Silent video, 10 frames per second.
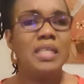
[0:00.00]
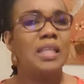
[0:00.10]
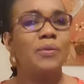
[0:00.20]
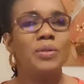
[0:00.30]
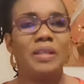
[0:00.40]

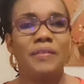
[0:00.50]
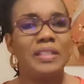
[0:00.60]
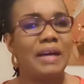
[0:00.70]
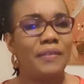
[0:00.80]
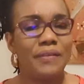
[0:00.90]
that whatever
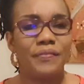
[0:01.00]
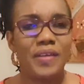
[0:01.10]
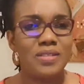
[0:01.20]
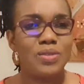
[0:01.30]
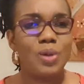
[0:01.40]
that
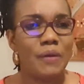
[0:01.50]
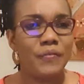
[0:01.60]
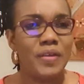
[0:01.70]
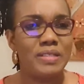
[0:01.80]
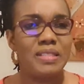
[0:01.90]
affects you
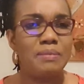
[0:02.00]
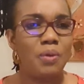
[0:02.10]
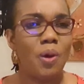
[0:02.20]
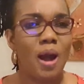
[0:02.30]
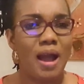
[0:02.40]
affects him
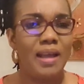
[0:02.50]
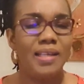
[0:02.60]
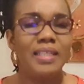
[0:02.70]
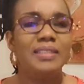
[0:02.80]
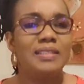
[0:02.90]
or her.
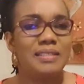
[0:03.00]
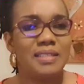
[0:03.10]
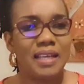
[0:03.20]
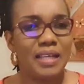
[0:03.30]
This is the